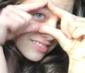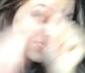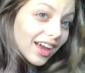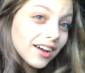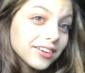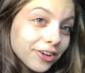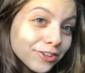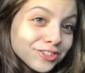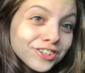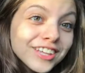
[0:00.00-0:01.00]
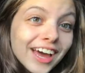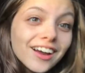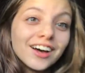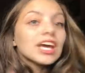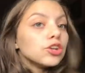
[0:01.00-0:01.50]
Yeah, go turn that
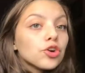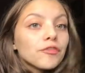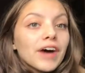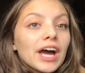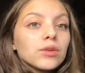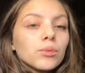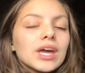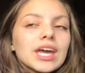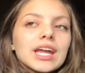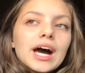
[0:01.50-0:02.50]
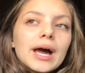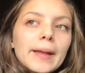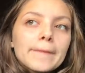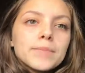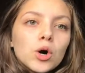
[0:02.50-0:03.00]
on. Get notified when
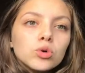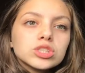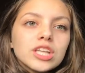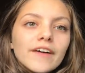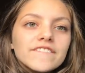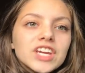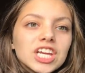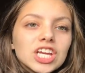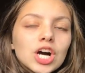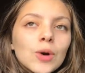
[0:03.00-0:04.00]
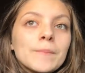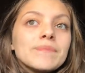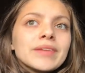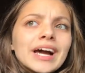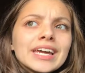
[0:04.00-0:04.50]
I post a video.
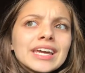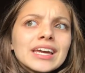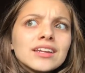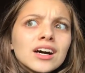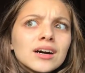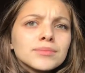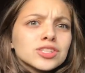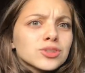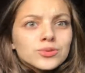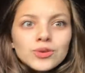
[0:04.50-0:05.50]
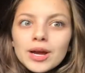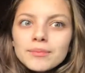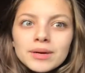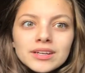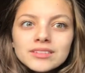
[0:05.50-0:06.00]
And the
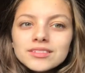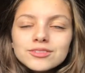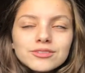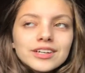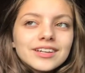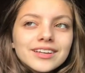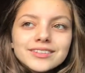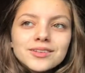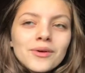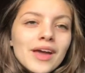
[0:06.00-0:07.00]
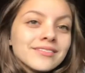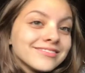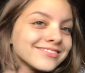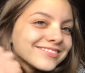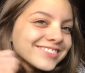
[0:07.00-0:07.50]
subscribe button is right next to it.
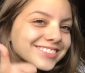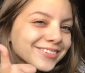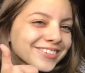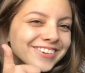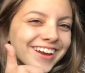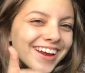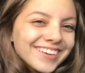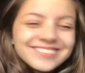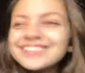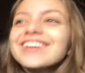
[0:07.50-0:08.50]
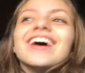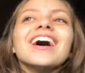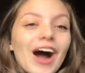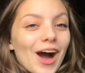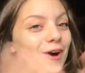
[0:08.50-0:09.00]
Subscribe.
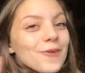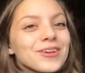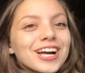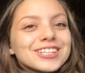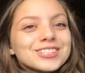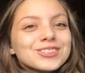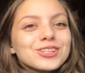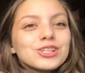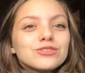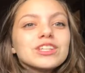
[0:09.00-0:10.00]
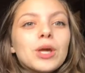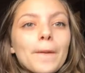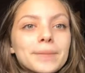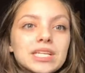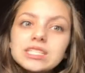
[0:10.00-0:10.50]
I hope you guys enjoyed this
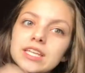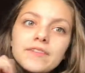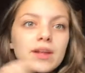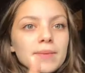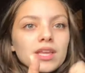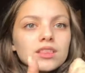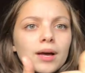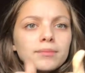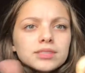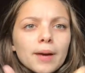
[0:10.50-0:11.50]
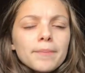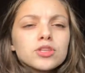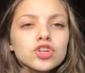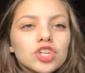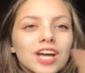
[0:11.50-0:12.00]
video. Please give it a big thumbs up
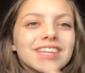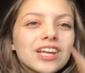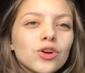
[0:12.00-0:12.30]
and turn on that